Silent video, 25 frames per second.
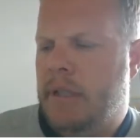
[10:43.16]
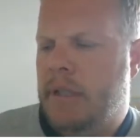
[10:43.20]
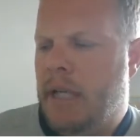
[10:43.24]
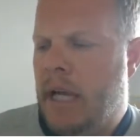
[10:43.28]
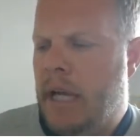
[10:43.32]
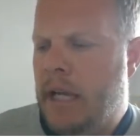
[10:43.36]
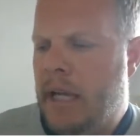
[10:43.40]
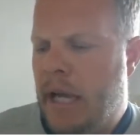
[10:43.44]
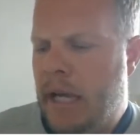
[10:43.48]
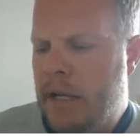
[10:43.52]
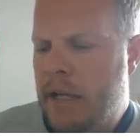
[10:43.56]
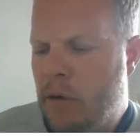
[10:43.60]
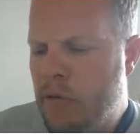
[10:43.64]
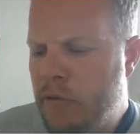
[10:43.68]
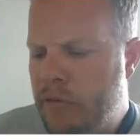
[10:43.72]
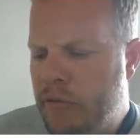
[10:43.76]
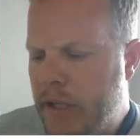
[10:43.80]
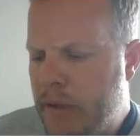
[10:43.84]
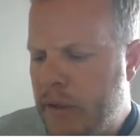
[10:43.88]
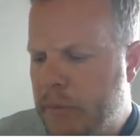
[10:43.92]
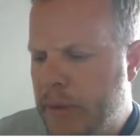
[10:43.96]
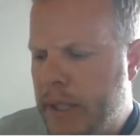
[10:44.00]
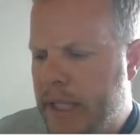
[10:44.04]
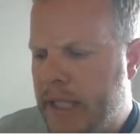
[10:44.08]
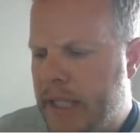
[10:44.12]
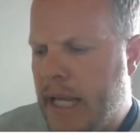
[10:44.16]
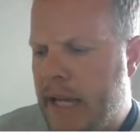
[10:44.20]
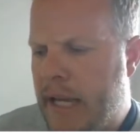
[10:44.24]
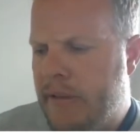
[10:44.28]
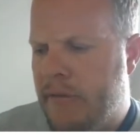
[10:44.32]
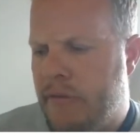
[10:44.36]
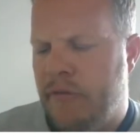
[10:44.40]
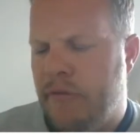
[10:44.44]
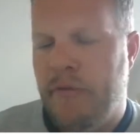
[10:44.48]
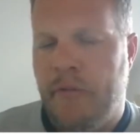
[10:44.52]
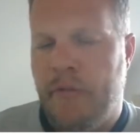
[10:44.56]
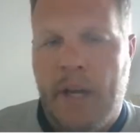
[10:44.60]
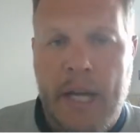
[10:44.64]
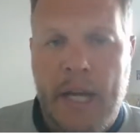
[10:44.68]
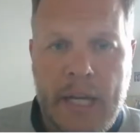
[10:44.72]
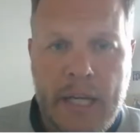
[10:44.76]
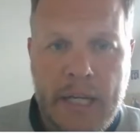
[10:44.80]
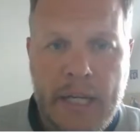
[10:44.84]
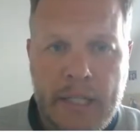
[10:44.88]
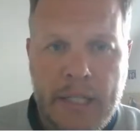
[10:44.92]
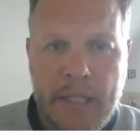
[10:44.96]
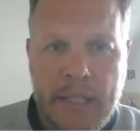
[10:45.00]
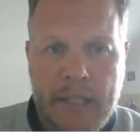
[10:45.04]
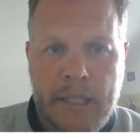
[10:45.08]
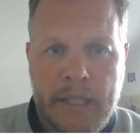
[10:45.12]
I don't think we're that
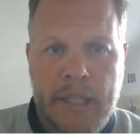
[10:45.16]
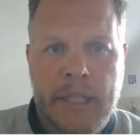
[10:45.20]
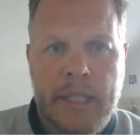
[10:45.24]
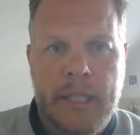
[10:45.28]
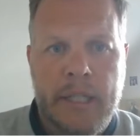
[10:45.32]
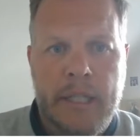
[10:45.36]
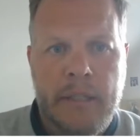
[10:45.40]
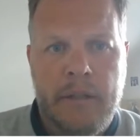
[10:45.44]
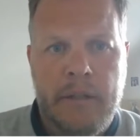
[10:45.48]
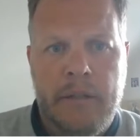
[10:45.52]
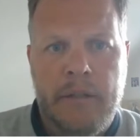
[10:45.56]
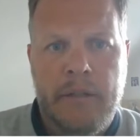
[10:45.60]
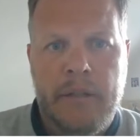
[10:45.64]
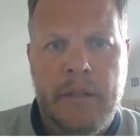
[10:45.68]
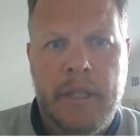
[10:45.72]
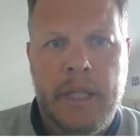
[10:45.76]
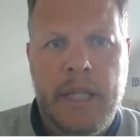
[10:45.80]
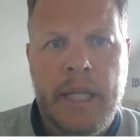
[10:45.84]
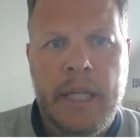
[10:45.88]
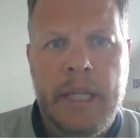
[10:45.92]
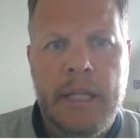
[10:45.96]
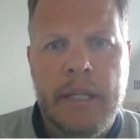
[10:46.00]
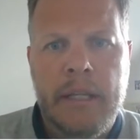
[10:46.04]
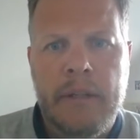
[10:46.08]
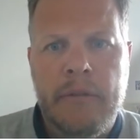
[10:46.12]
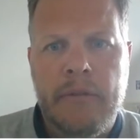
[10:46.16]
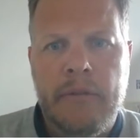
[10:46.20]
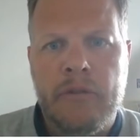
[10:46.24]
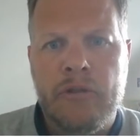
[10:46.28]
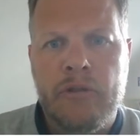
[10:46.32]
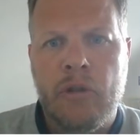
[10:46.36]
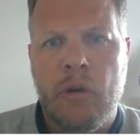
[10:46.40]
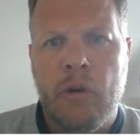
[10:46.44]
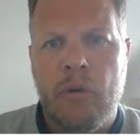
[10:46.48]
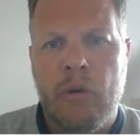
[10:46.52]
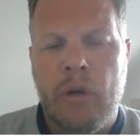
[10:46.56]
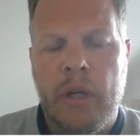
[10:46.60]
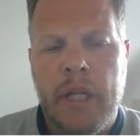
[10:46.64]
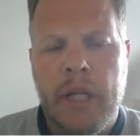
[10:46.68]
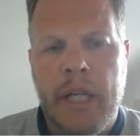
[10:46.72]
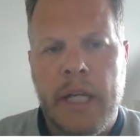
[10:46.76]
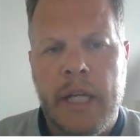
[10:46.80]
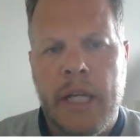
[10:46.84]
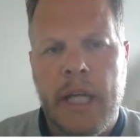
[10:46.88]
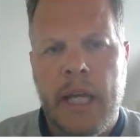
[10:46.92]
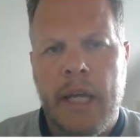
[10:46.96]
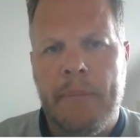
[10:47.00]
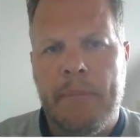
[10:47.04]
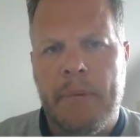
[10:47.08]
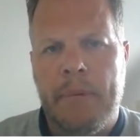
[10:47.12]
far in totally
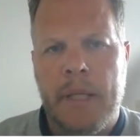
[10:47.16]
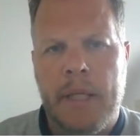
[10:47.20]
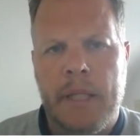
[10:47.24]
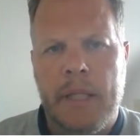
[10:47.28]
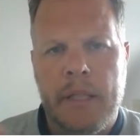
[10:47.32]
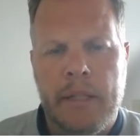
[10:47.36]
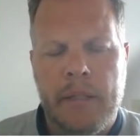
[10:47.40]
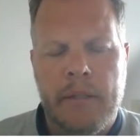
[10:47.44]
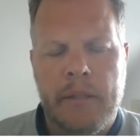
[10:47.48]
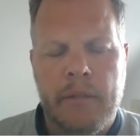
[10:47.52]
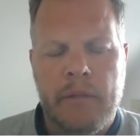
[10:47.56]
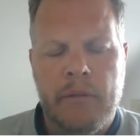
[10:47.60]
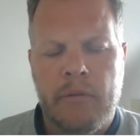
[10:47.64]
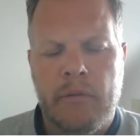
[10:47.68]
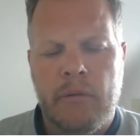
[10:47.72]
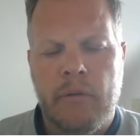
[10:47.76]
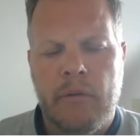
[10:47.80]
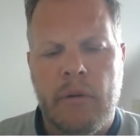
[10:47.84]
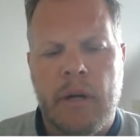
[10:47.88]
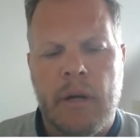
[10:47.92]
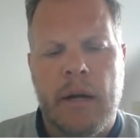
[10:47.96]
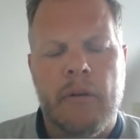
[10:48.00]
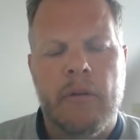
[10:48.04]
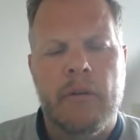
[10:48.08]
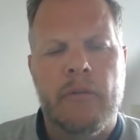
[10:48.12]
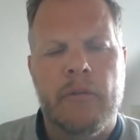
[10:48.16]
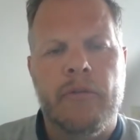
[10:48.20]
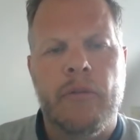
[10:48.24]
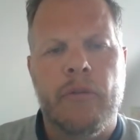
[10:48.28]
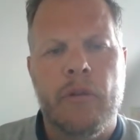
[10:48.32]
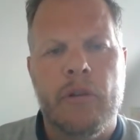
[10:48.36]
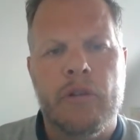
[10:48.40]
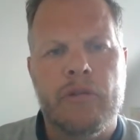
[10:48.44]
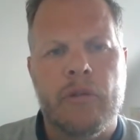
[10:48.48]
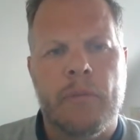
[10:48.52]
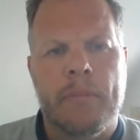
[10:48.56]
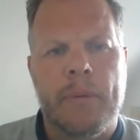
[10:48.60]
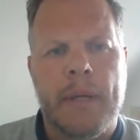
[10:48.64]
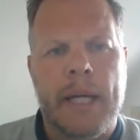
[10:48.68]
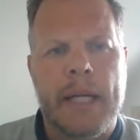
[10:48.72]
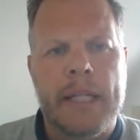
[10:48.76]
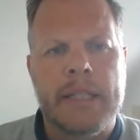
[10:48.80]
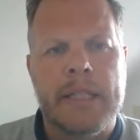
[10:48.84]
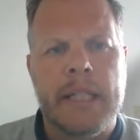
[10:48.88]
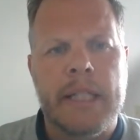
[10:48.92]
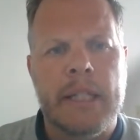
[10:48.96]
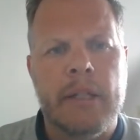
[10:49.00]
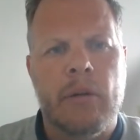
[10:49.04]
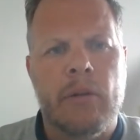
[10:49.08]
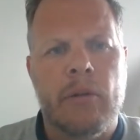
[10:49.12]
enabling, our full supply
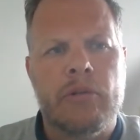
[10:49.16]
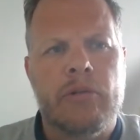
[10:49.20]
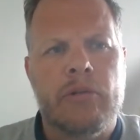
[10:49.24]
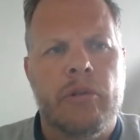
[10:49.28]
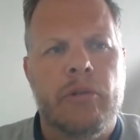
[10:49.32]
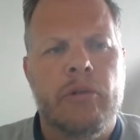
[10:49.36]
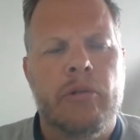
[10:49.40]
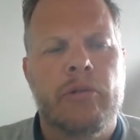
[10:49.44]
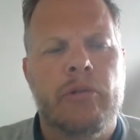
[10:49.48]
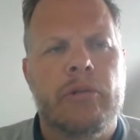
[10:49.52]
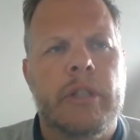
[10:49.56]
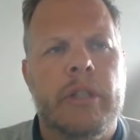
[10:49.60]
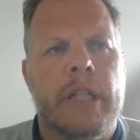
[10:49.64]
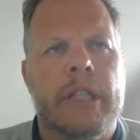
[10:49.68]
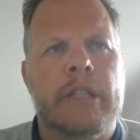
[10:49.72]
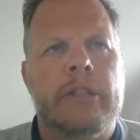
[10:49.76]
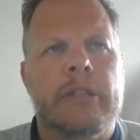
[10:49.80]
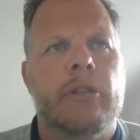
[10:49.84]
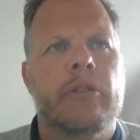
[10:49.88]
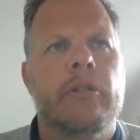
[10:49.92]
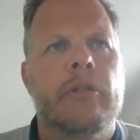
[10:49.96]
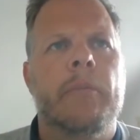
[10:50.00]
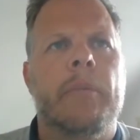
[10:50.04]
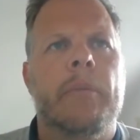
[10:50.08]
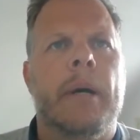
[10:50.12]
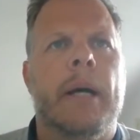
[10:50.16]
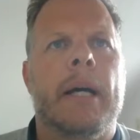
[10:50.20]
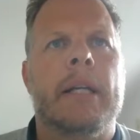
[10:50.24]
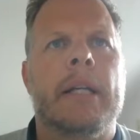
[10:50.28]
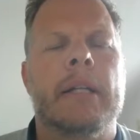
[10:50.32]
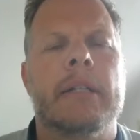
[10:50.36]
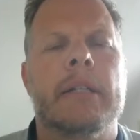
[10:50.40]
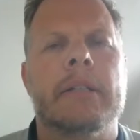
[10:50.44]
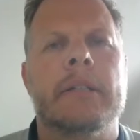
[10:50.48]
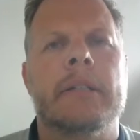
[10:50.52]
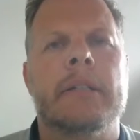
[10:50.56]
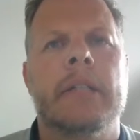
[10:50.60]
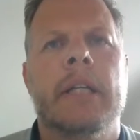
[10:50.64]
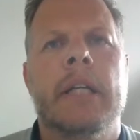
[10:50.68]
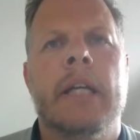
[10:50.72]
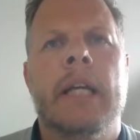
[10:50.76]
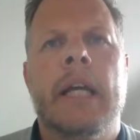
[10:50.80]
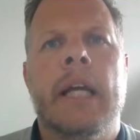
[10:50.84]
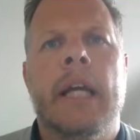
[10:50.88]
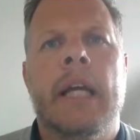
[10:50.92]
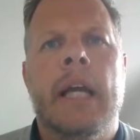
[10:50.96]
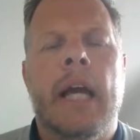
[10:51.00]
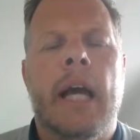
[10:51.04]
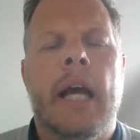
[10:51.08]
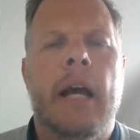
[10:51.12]
chain, also using external partners.
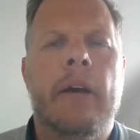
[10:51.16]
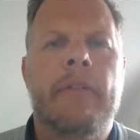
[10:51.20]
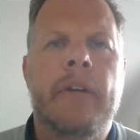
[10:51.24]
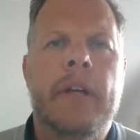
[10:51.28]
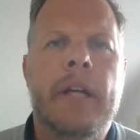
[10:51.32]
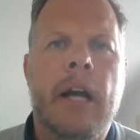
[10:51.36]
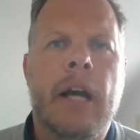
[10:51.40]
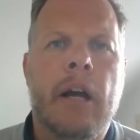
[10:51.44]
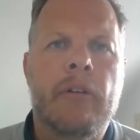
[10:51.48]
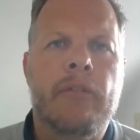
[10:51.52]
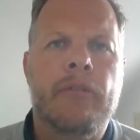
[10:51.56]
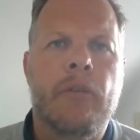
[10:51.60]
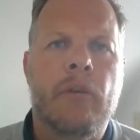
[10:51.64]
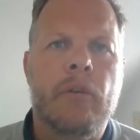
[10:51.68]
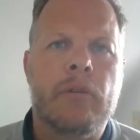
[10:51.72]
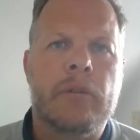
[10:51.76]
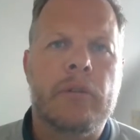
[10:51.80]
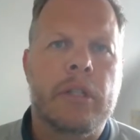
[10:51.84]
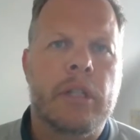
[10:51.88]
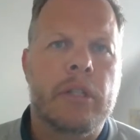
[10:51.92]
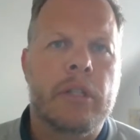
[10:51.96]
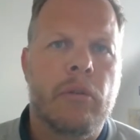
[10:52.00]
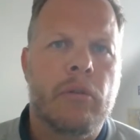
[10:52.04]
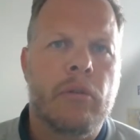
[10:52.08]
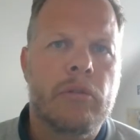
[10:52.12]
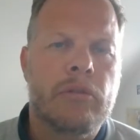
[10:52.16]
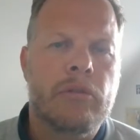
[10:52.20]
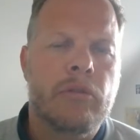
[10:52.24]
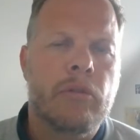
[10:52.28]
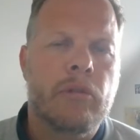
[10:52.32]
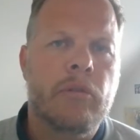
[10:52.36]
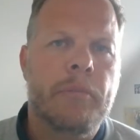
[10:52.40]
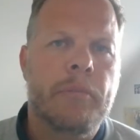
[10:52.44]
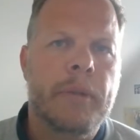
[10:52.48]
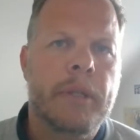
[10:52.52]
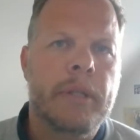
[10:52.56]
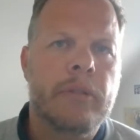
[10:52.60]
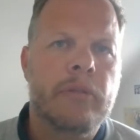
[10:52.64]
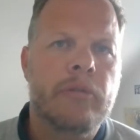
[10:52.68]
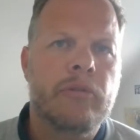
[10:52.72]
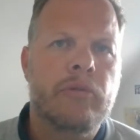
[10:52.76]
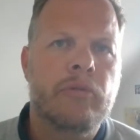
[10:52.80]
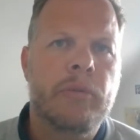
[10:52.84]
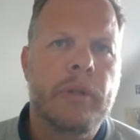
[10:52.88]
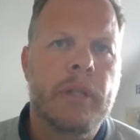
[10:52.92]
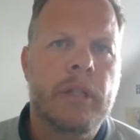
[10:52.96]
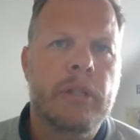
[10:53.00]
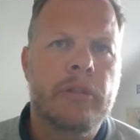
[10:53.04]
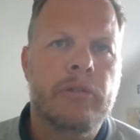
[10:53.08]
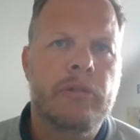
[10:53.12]
I think our focus has also been
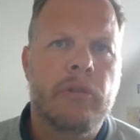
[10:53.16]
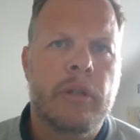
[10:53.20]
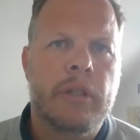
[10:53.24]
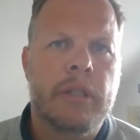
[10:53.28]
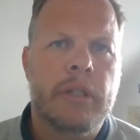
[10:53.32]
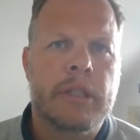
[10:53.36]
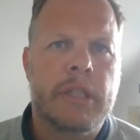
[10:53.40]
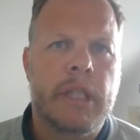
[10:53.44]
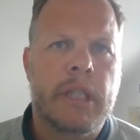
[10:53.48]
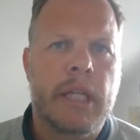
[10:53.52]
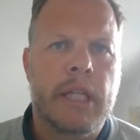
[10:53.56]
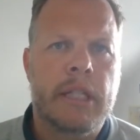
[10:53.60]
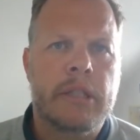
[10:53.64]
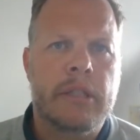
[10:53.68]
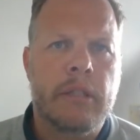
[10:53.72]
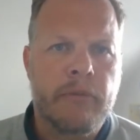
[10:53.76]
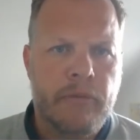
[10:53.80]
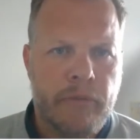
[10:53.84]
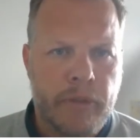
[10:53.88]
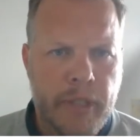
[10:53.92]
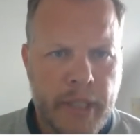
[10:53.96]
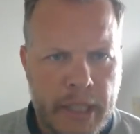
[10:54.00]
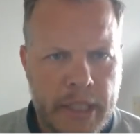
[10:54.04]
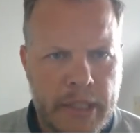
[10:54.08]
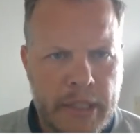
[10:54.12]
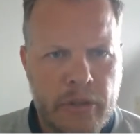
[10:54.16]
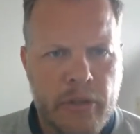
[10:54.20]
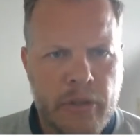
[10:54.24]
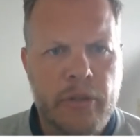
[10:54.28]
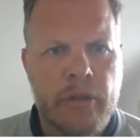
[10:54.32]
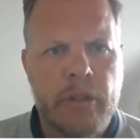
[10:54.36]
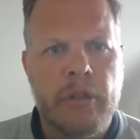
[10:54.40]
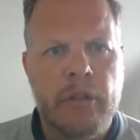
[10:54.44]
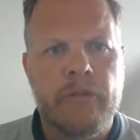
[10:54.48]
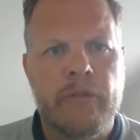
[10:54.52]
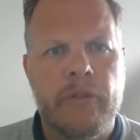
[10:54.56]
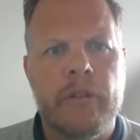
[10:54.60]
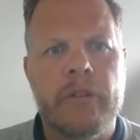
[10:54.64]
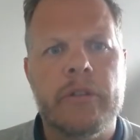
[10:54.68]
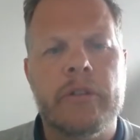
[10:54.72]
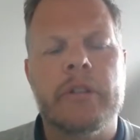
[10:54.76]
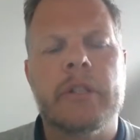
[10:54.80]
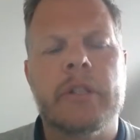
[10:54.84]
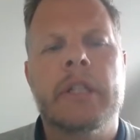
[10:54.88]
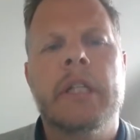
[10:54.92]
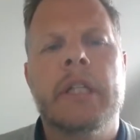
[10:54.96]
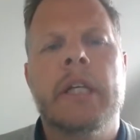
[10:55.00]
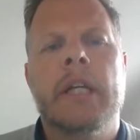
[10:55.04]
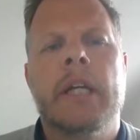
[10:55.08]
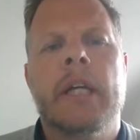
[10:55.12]
really to understand something internal first,
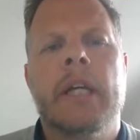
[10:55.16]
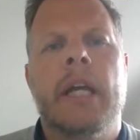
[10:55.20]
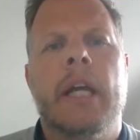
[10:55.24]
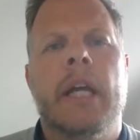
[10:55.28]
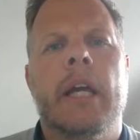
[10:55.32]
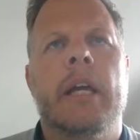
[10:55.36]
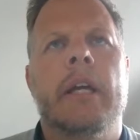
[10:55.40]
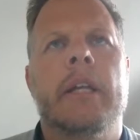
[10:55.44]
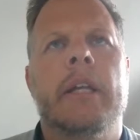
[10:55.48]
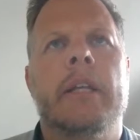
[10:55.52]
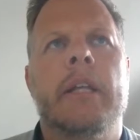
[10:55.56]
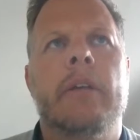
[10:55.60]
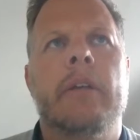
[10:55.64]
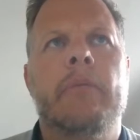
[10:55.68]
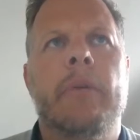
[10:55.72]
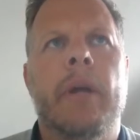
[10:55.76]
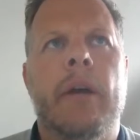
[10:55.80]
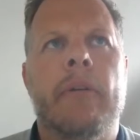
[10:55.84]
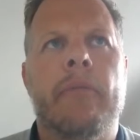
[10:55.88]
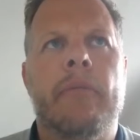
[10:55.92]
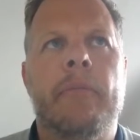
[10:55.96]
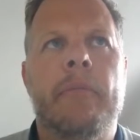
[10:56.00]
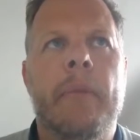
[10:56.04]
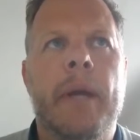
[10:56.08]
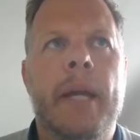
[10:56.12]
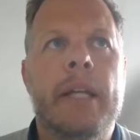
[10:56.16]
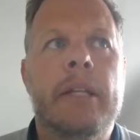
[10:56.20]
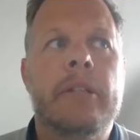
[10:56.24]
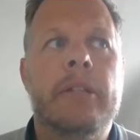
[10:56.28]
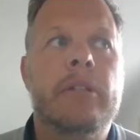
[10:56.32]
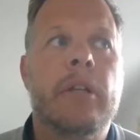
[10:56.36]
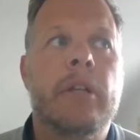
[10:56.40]
and then we have made